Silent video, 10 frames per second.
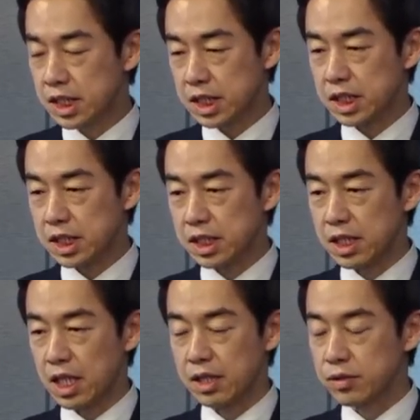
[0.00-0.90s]
the,
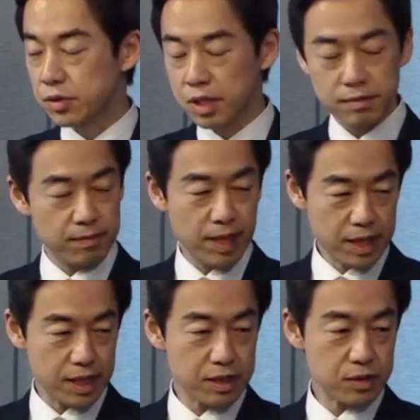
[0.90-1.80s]
uh, to give
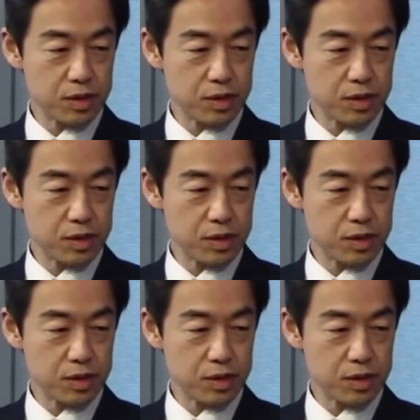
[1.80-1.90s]
money to